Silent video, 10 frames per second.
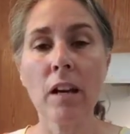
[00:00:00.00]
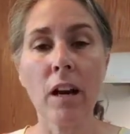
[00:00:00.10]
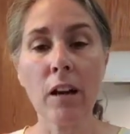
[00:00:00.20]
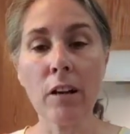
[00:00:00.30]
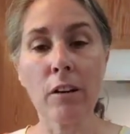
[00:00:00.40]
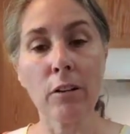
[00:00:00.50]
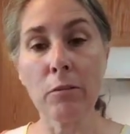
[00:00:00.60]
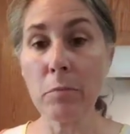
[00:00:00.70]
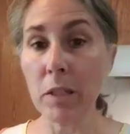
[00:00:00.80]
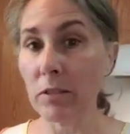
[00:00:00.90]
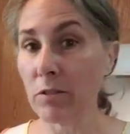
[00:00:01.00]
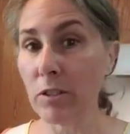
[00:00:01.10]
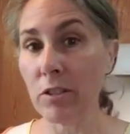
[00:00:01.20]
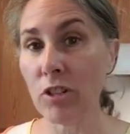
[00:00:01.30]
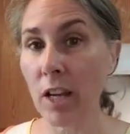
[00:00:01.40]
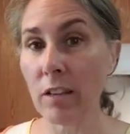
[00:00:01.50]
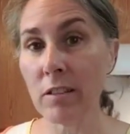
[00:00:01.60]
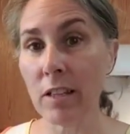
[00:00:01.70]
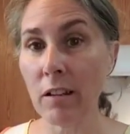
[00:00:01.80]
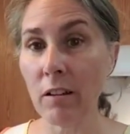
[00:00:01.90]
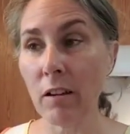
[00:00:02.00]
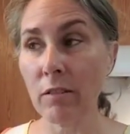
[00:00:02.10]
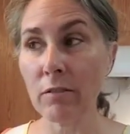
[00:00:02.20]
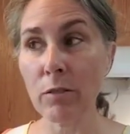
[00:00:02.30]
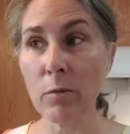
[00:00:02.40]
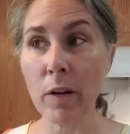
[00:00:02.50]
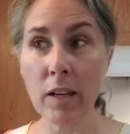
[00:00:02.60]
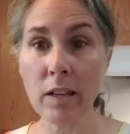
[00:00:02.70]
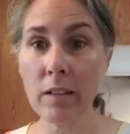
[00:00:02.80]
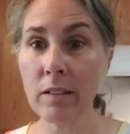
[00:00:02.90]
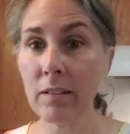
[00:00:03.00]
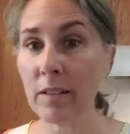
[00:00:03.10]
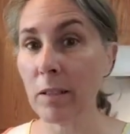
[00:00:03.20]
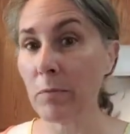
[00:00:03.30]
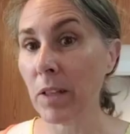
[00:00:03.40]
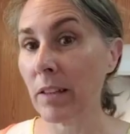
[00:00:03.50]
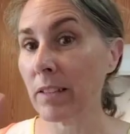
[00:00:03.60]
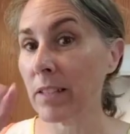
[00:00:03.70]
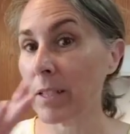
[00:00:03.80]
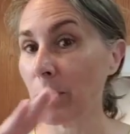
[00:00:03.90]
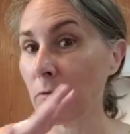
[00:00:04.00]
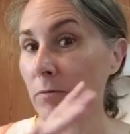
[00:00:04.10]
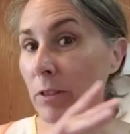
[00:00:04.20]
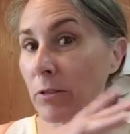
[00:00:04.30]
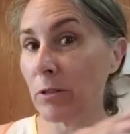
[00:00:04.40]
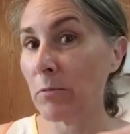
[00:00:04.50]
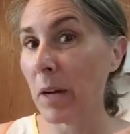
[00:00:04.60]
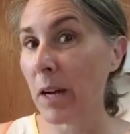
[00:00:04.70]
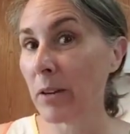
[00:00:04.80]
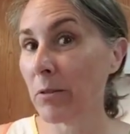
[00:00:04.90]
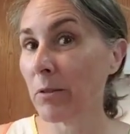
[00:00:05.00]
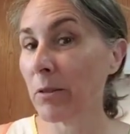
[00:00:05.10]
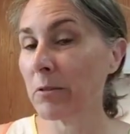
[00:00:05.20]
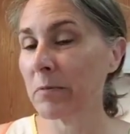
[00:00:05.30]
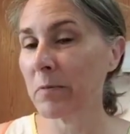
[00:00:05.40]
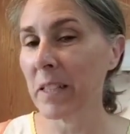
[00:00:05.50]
Oh, but there's a chance that along the way, something like this will filter back through.